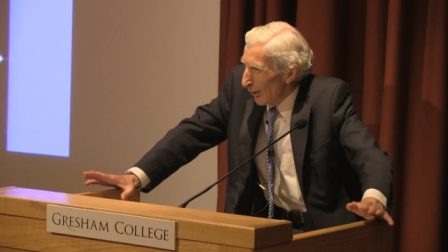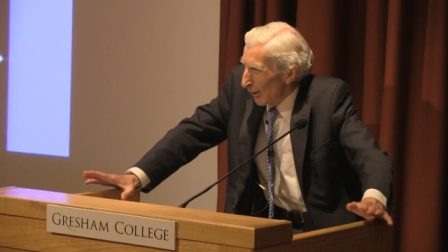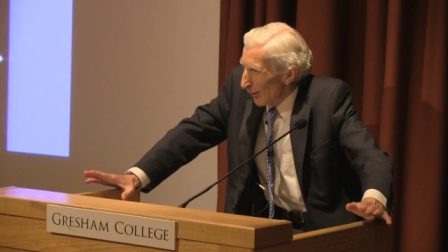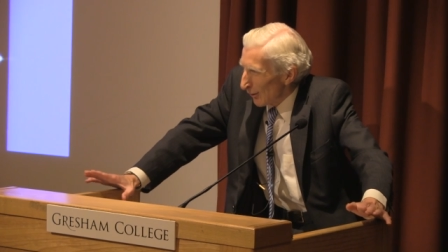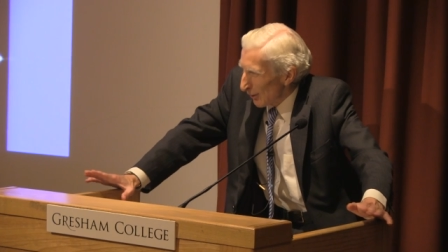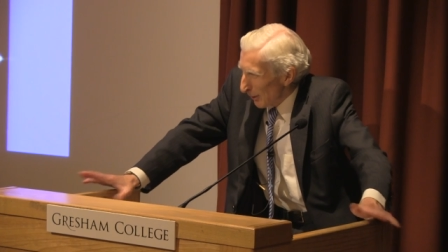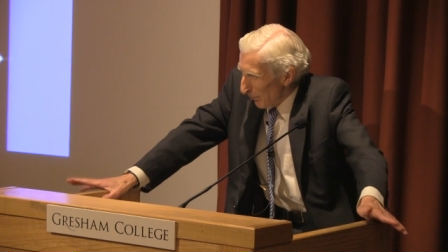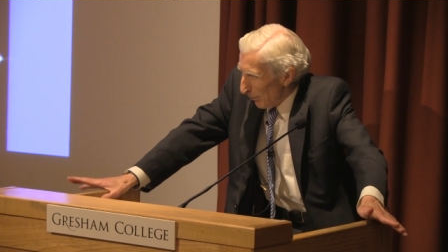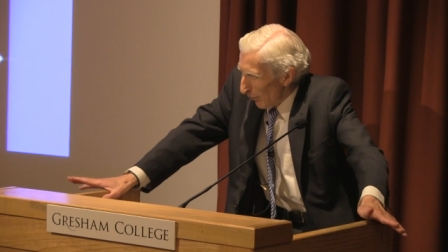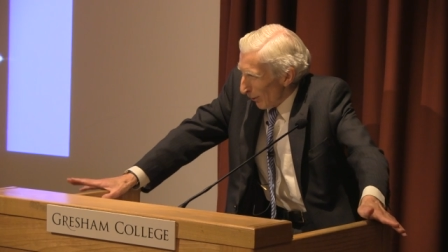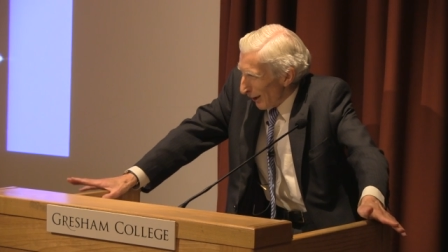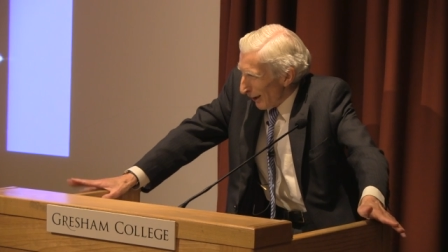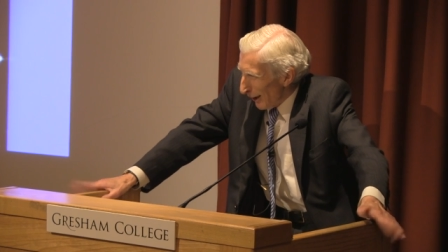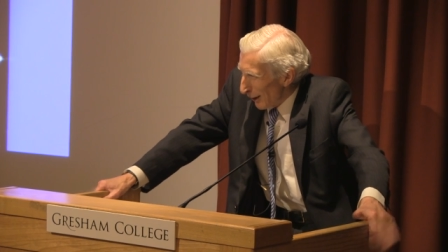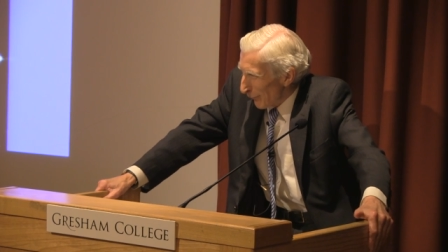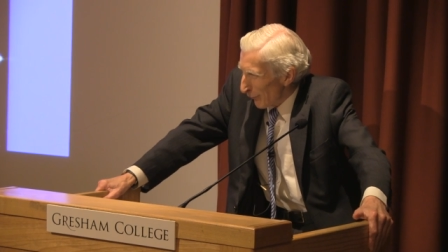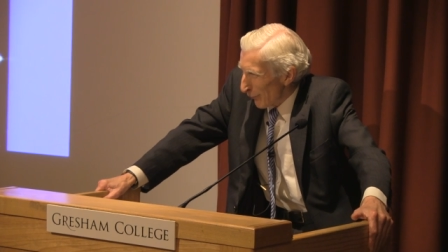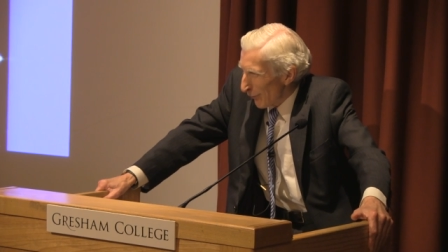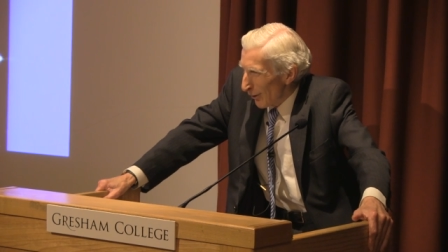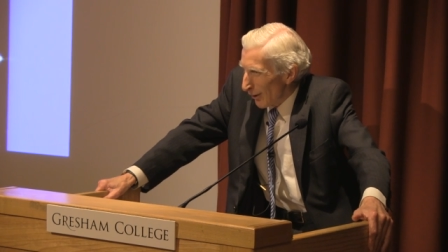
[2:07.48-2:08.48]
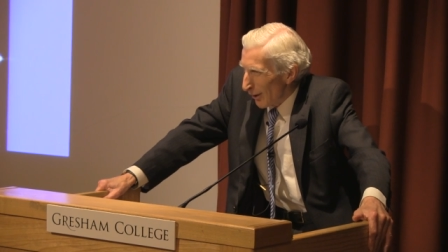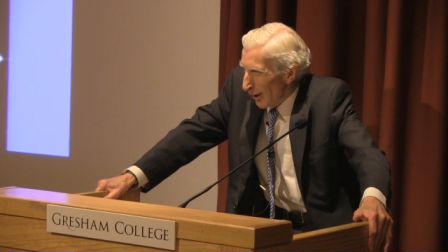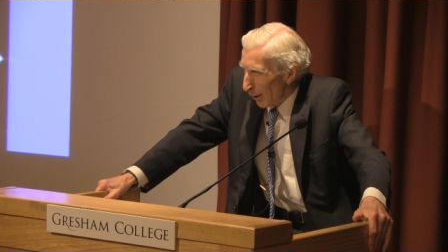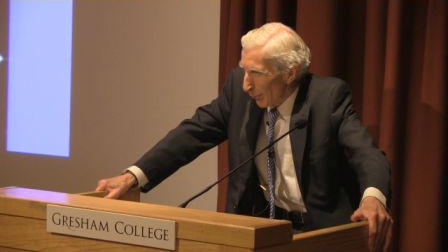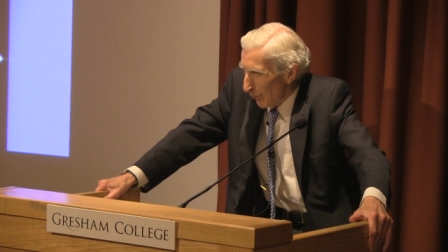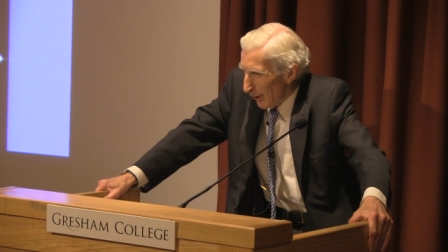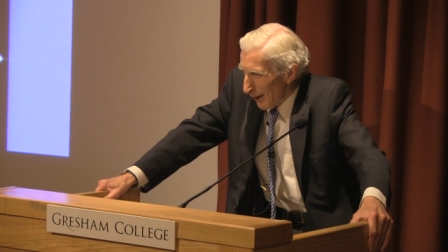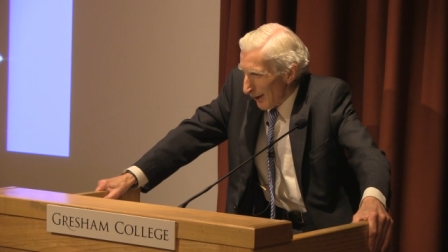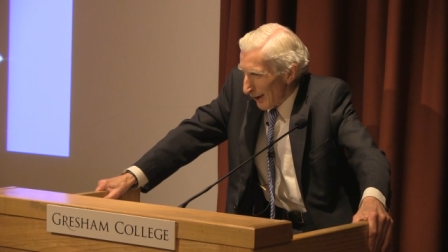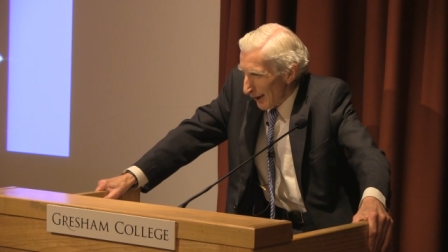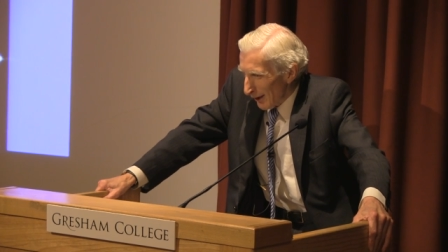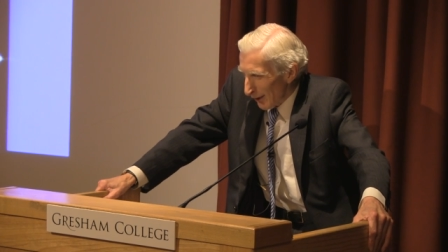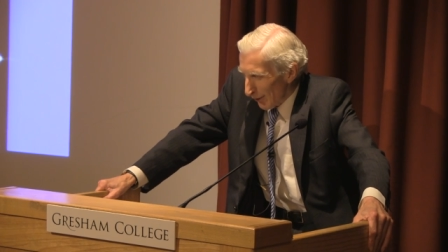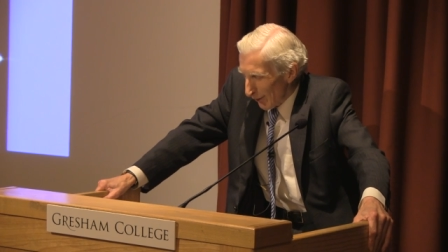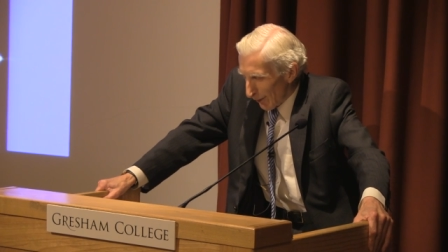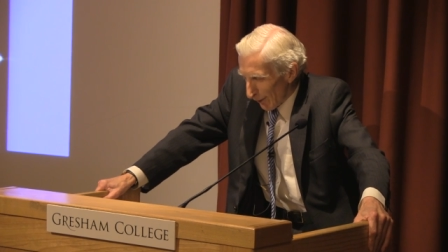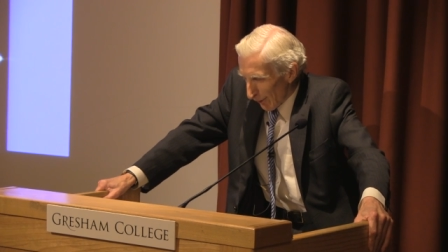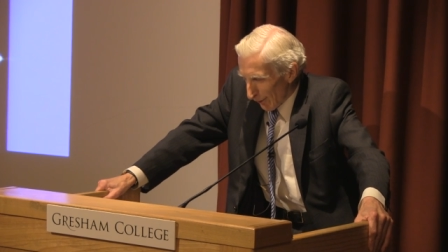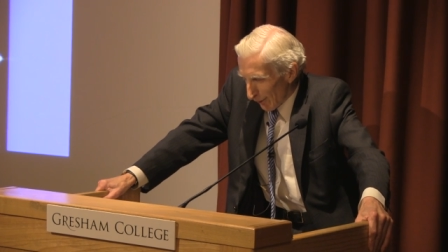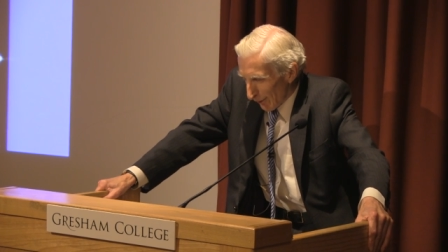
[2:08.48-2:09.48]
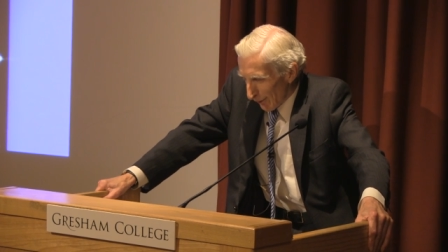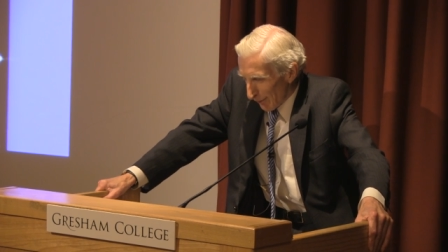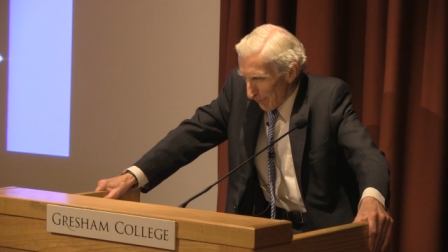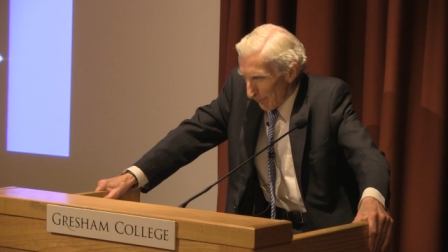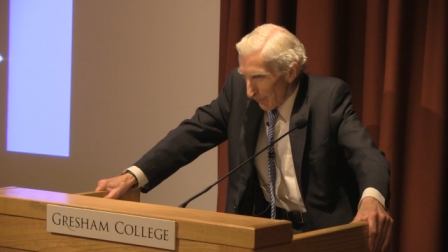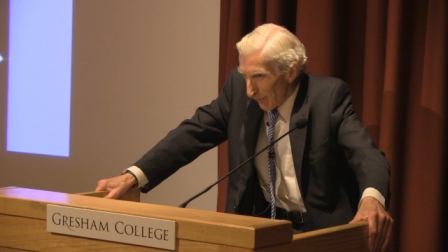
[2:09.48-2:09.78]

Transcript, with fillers: simple life and whether that exists.